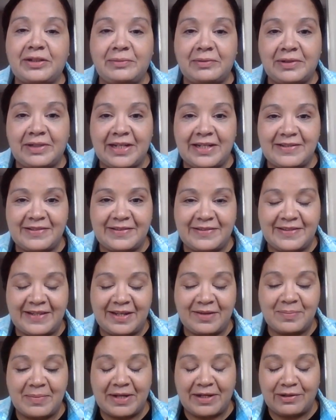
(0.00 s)
I would like to
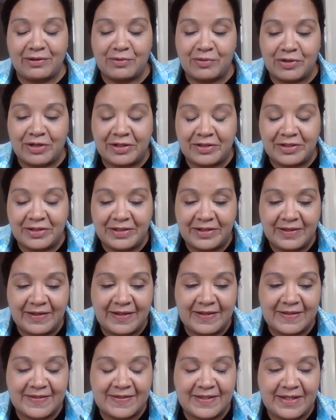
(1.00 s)
thank my Lord
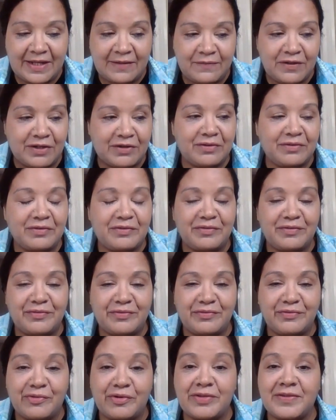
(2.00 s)
and Savior
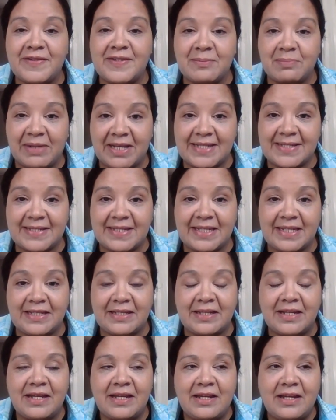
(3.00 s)
for this blessing.